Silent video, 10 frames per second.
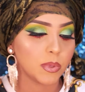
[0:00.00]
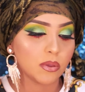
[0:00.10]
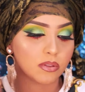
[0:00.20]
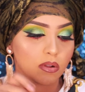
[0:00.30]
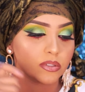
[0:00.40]
You
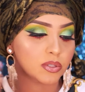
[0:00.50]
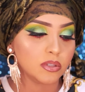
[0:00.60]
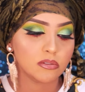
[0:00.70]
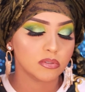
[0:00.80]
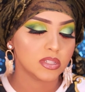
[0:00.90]
can also
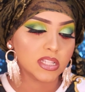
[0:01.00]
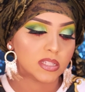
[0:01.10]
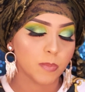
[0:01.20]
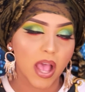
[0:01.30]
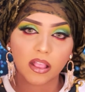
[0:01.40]
use
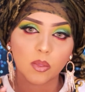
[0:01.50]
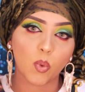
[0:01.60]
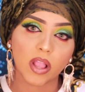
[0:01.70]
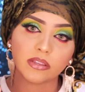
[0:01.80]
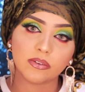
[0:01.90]
this palette
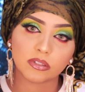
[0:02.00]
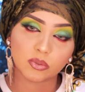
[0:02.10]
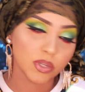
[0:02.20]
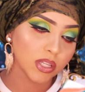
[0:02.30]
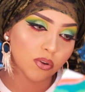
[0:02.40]
while you're
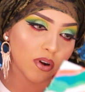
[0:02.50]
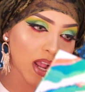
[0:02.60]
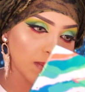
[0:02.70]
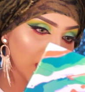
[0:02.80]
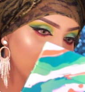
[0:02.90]
doing your
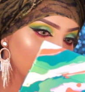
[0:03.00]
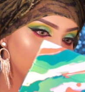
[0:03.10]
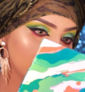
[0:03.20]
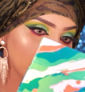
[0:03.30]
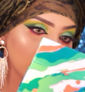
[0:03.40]
eye makeup,
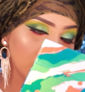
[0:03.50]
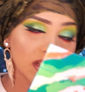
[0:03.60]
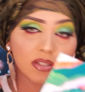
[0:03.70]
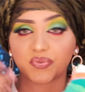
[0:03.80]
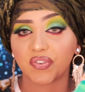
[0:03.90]
so it
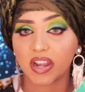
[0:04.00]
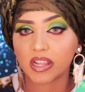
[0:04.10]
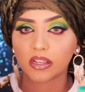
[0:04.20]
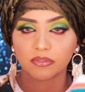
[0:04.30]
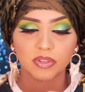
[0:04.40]
is
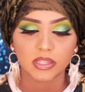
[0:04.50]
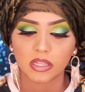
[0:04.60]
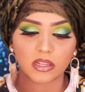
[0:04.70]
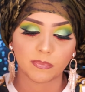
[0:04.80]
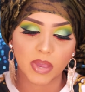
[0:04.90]
very
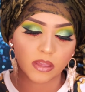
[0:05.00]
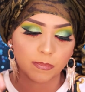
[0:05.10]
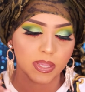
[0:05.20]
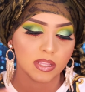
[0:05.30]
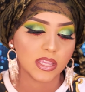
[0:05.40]
convenient in my
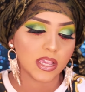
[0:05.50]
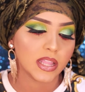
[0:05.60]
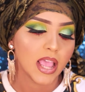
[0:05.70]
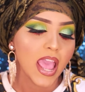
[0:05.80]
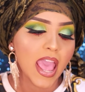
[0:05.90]

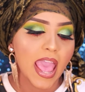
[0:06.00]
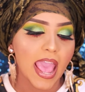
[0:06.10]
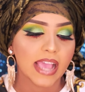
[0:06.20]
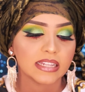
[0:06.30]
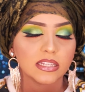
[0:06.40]
opinion.
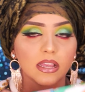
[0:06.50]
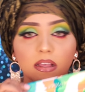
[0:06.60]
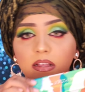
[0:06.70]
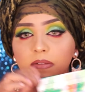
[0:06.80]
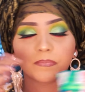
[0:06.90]
And
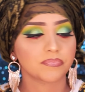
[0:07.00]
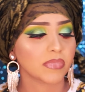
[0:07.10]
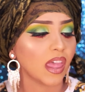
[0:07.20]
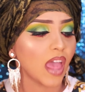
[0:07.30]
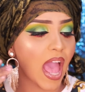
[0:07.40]

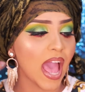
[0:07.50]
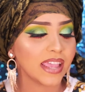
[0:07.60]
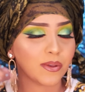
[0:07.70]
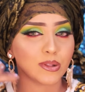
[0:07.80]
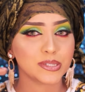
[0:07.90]

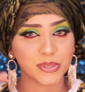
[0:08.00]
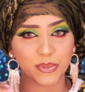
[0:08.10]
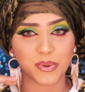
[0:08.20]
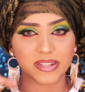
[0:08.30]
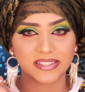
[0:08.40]
I also
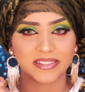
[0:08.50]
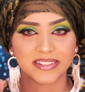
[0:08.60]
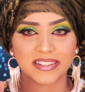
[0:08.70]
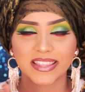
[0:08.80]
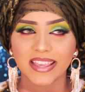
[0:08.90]
noticed
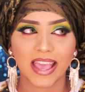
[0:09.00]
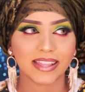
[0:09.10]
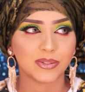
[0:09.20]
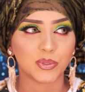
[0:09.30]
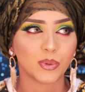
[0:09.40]
another thing.
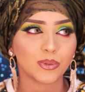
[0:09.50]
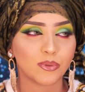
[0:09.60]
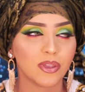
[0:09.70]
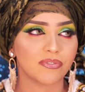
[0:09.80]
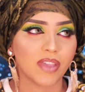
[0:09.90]
I don't
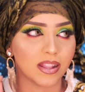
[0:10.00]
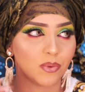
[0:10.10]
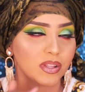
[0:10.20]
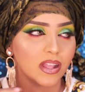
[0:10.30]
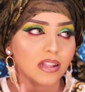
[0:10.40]
know if
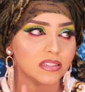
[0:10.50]
anyone else